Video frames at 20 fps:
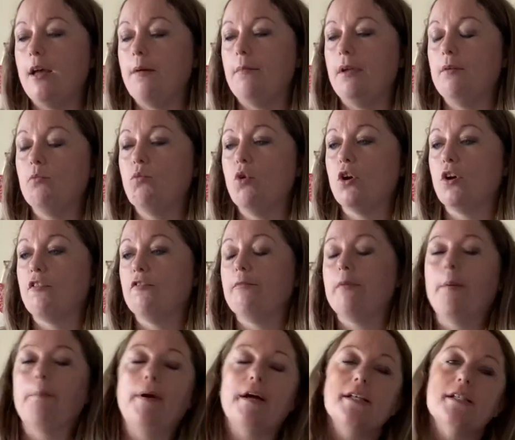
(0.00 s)
In one of
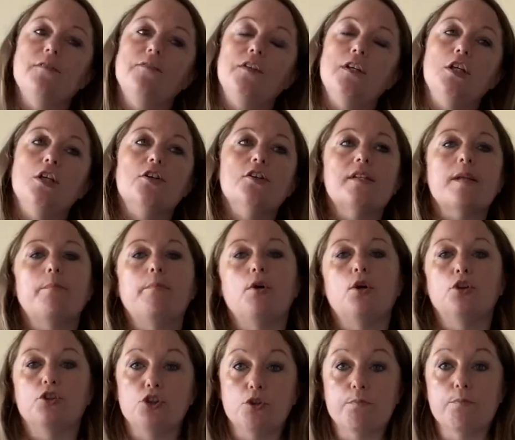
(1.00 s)
my past videos, I
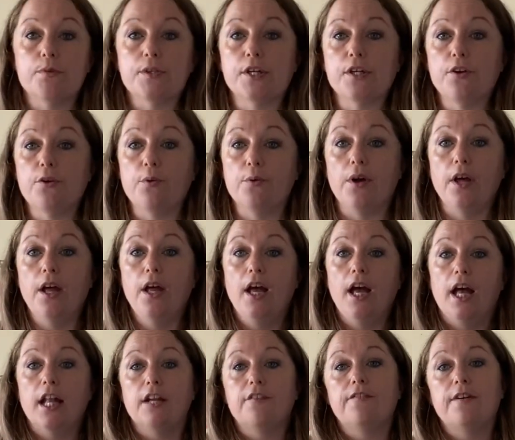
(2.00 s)
bought a jumpsuit
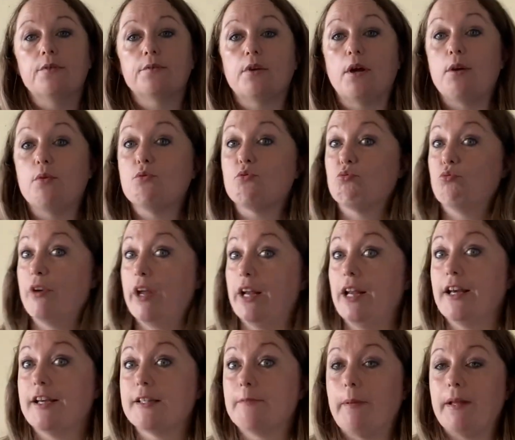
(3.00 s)
and I found out it was really
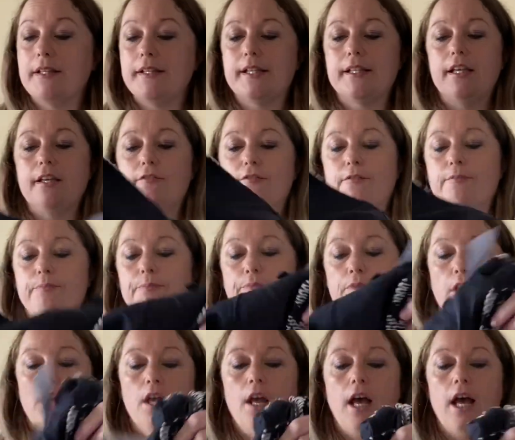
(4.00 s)
expensive.
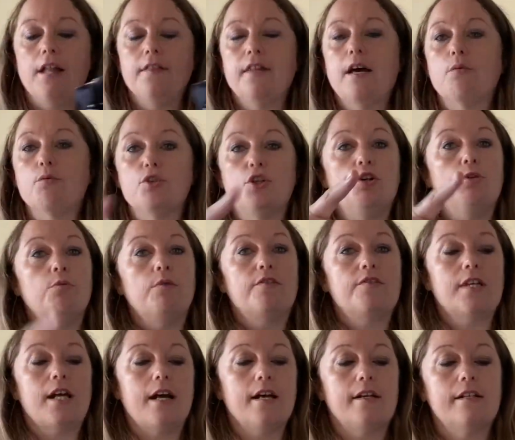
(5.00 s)
And that was new with
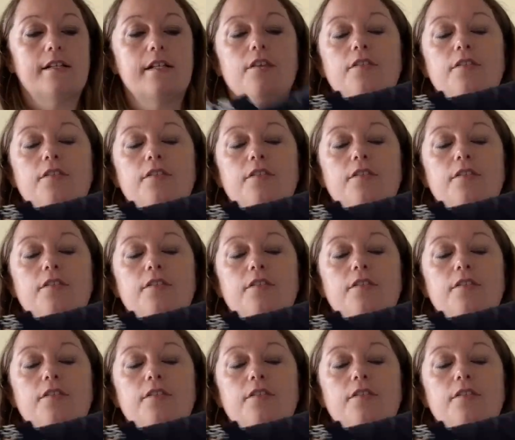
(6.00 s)
tags.